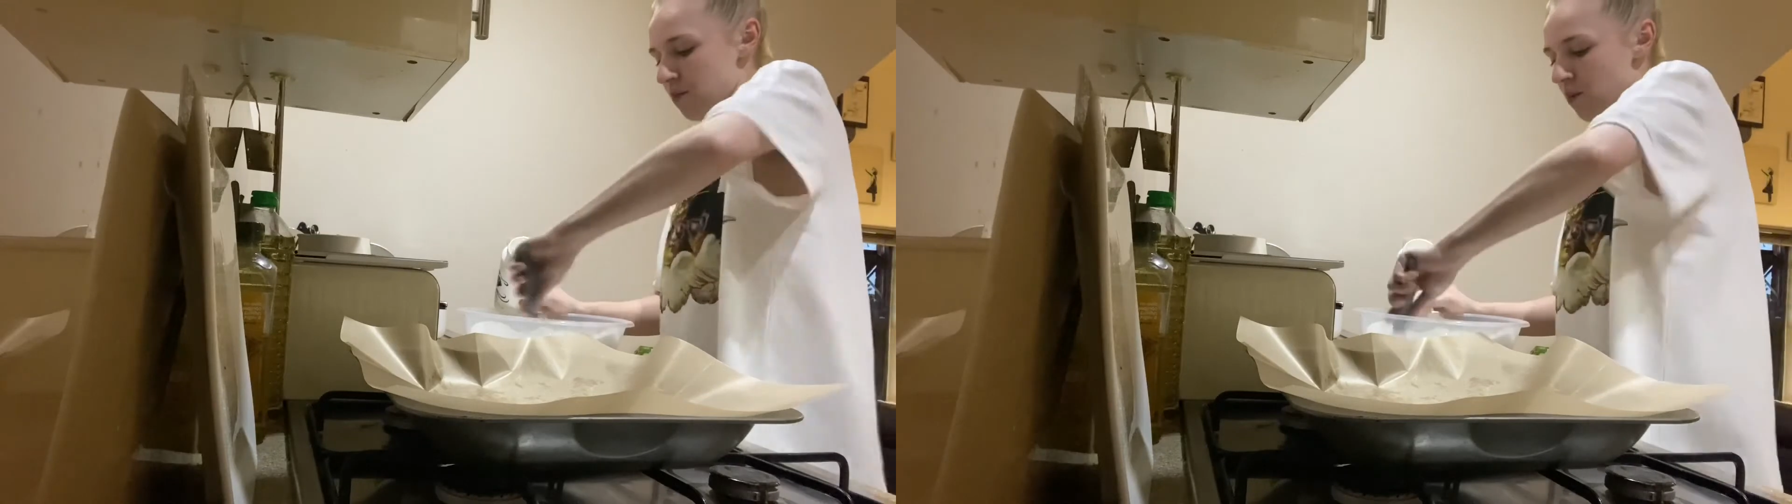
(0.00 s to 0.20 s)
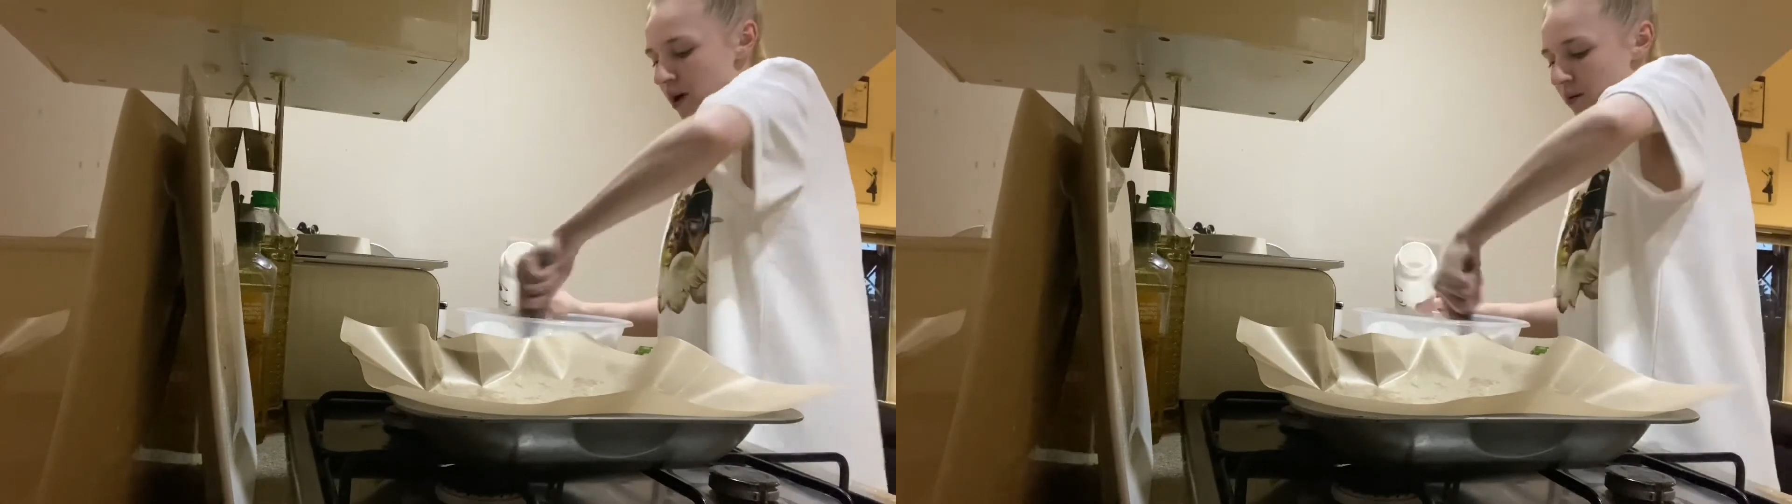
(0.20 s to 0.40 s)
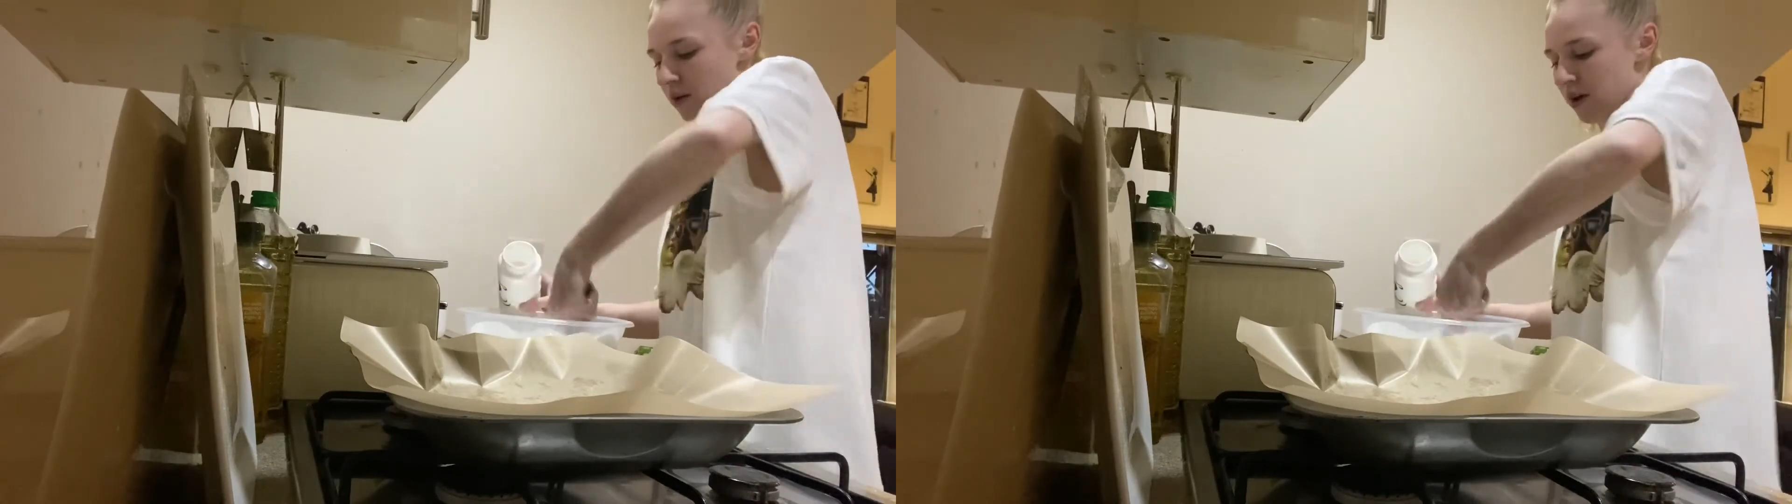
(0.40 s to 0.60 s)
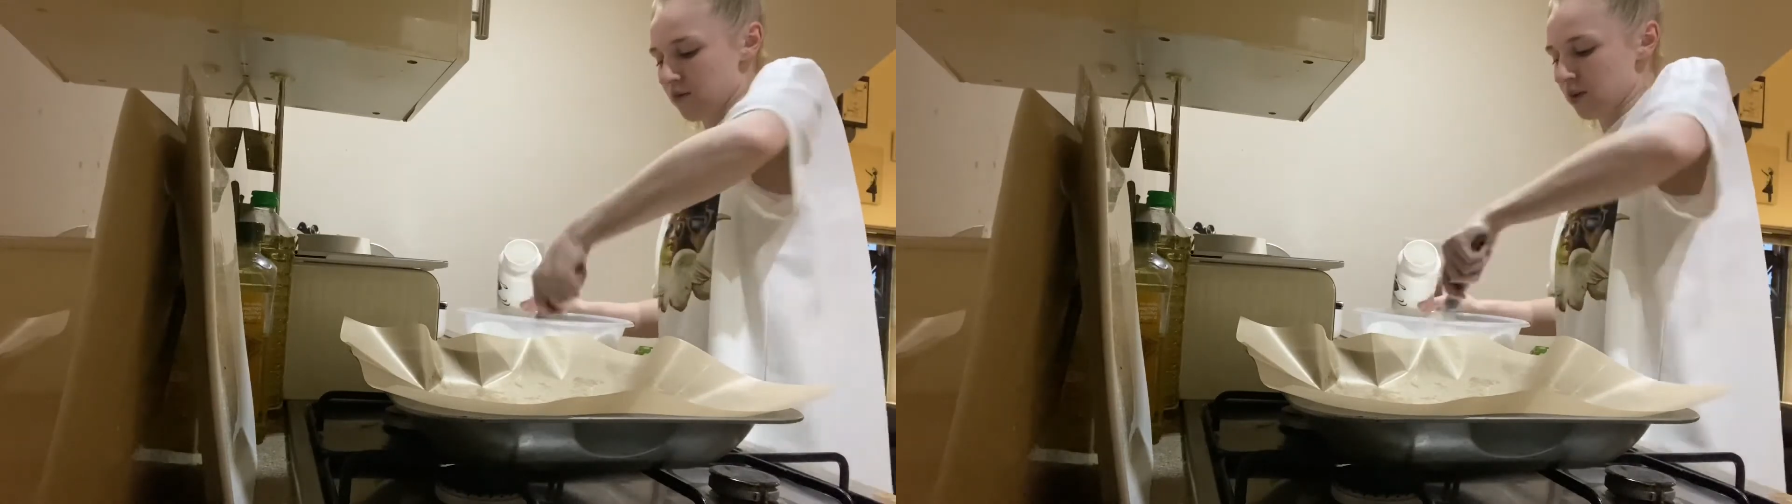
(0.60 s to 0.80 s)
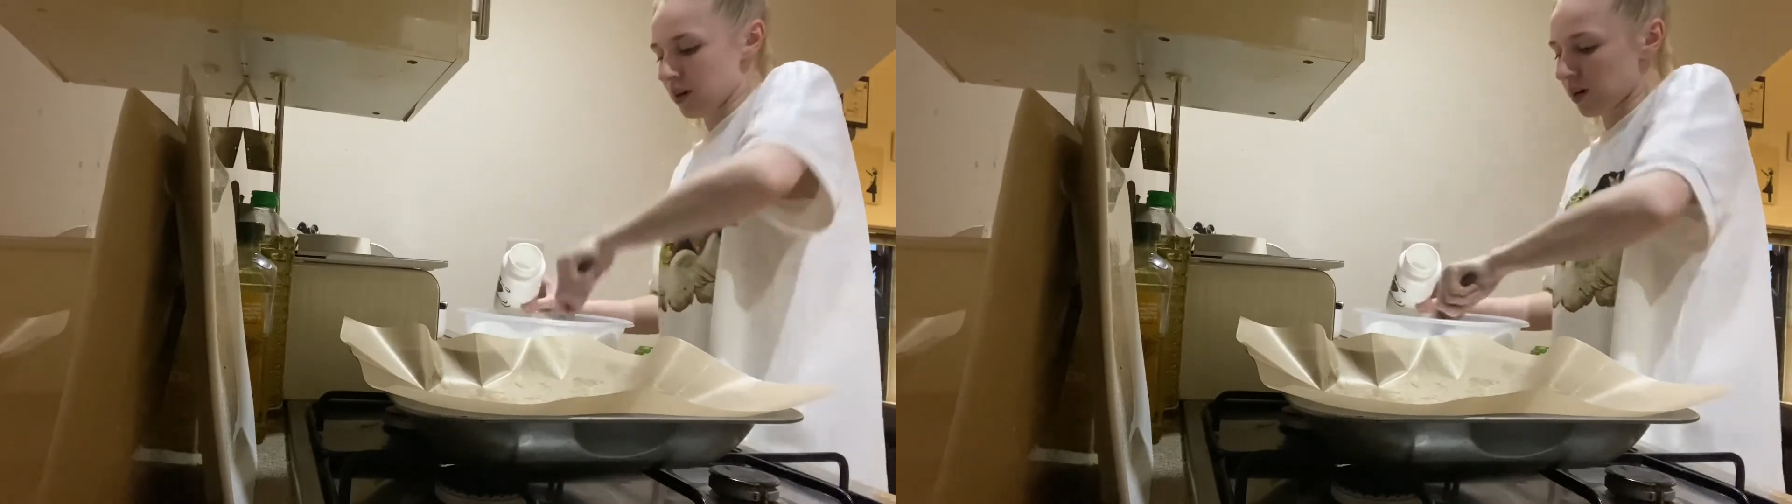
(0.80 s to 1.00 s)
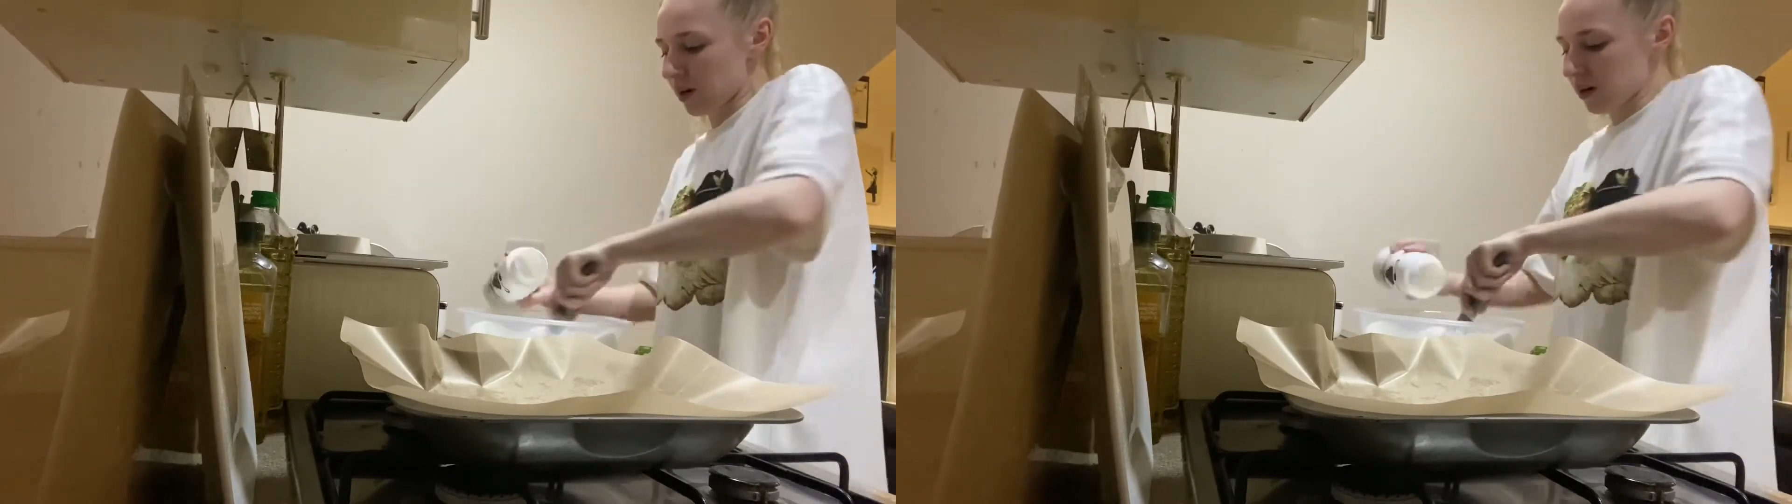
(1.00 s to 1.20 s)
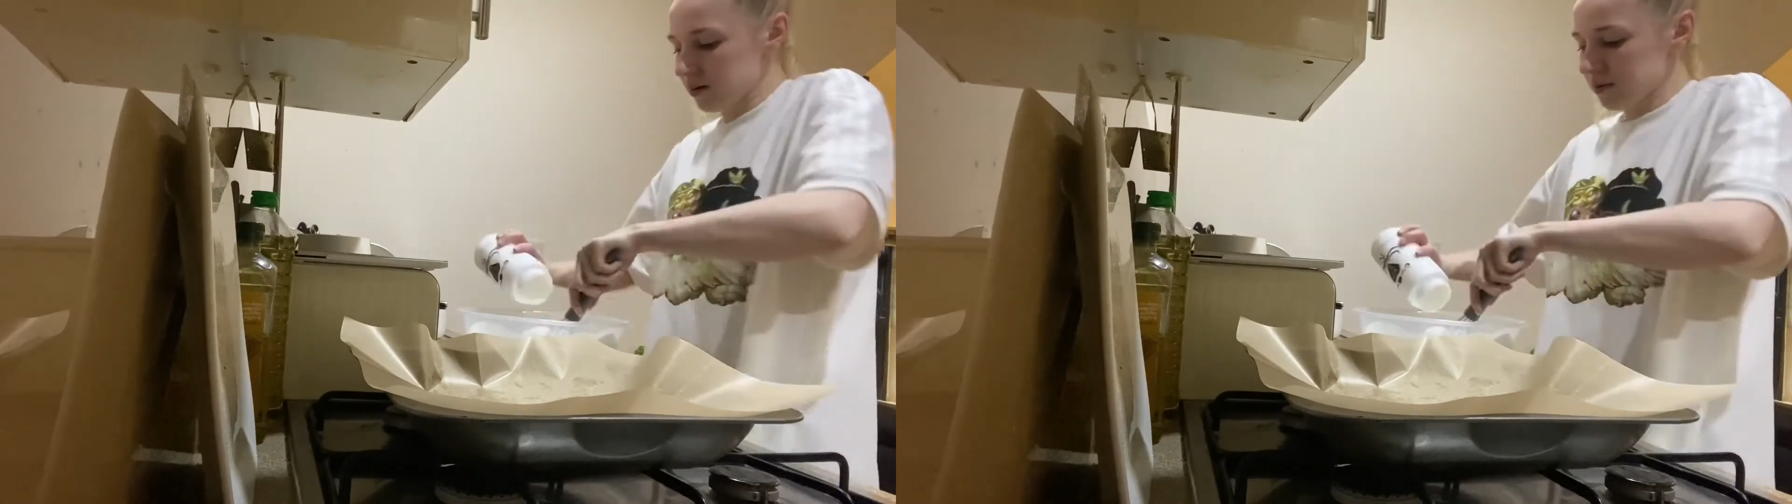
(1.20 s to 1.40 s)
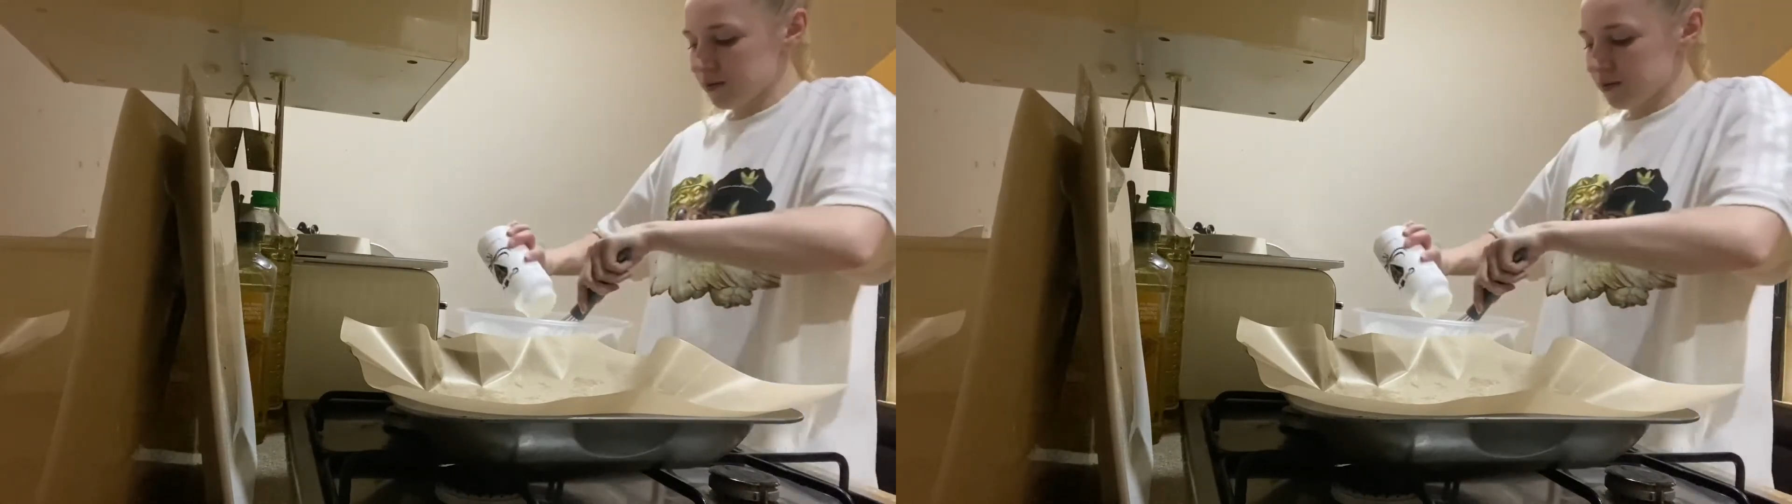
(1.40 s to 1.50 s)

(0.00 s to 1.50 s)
white wine vinegar.